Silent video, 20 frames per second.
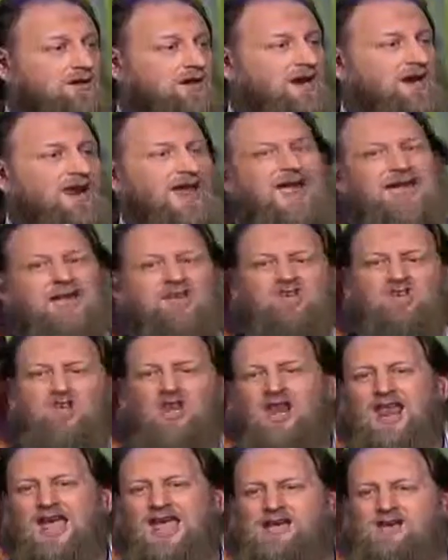layers
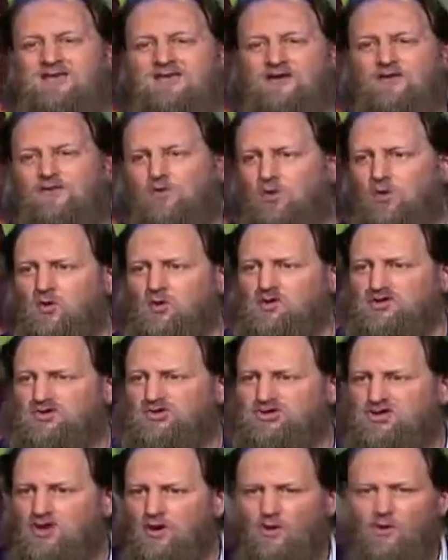and layers of walls.
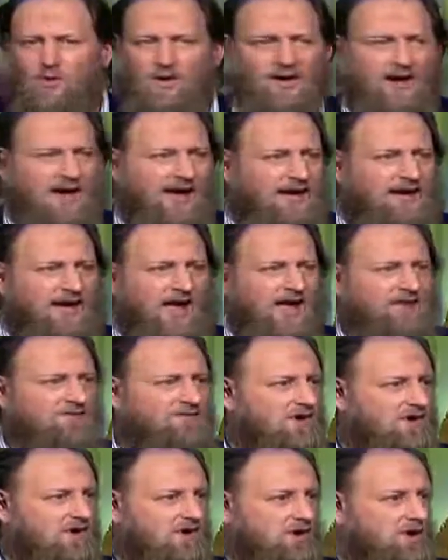No one had
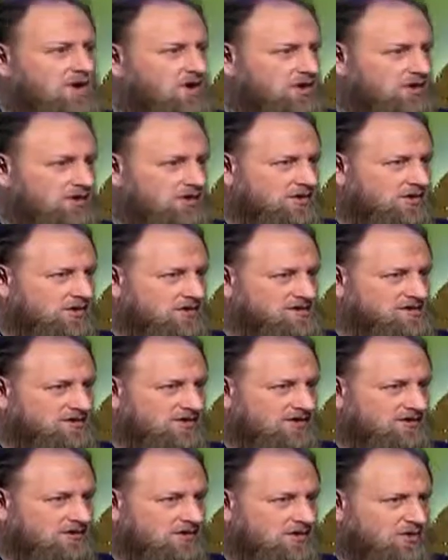ever conquered
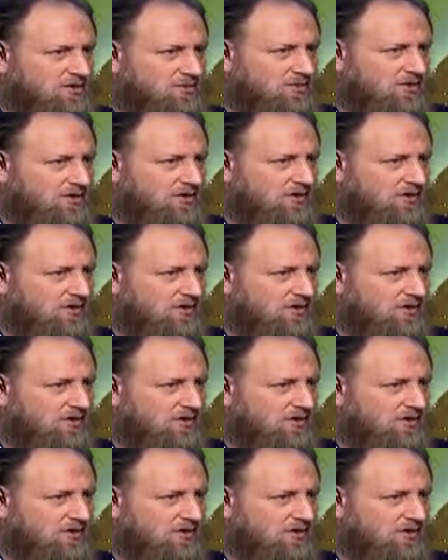Constantinople.